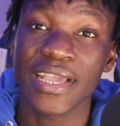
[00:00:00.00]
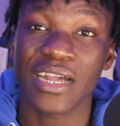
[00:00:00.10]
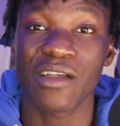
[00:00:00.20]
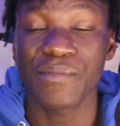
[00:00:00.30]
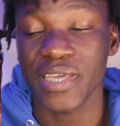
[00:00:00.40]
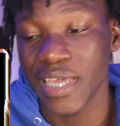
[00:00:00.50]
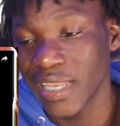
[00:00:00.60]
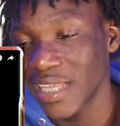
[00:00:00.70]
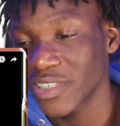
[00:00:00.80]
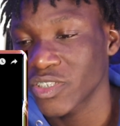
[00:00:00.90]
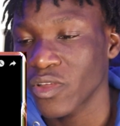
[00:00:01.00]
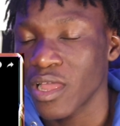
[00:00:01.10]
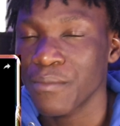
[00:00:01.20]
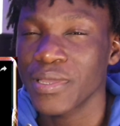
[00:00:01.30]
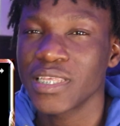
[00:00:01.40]
Comment, hit that
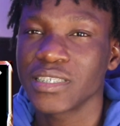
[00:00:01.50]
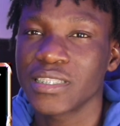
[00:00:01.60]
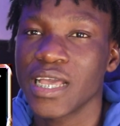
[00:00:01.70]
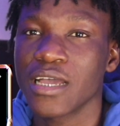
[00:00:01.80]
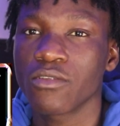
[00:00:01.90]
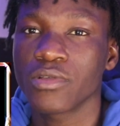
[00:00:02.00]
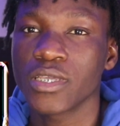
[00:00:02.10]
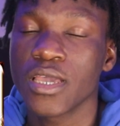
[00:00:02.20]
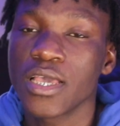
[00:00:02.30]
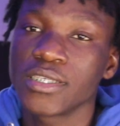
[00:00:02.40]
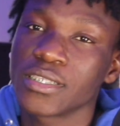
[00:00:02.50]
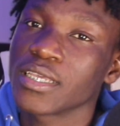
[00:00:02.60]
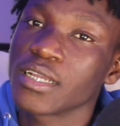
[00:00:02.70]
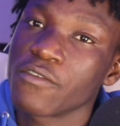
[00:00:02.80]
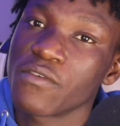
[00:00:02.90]
subscribe button, and stay out the way.
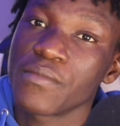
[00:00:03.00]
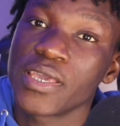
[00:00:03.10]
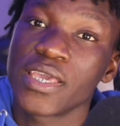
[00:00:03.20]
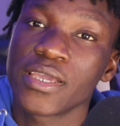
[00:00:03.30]
Stay glue for man.